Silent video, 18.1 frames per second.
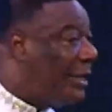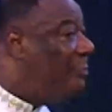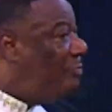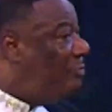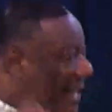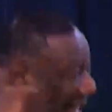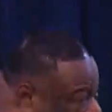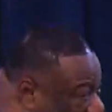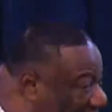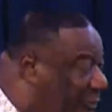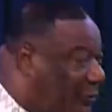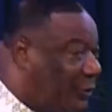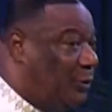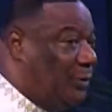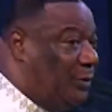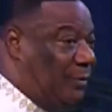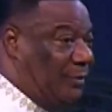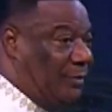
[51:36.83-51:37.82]
Be careful.
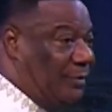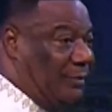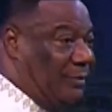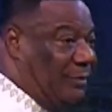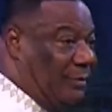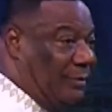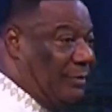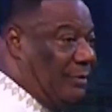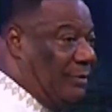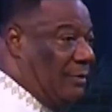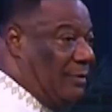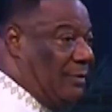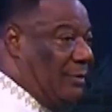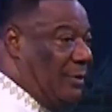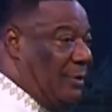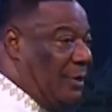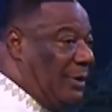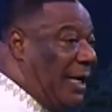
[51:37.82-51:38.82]

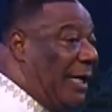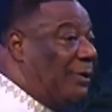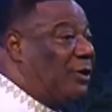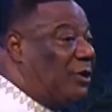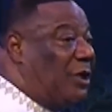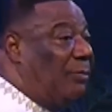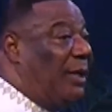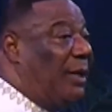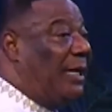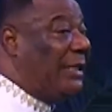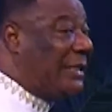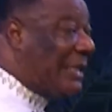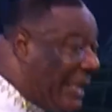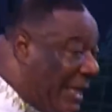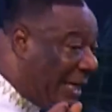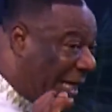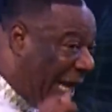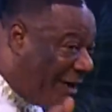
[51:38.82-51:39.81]
Tell to somebody, say, be
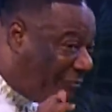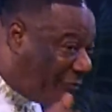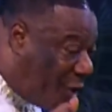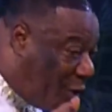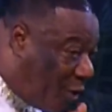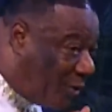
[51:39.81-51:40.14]
careful.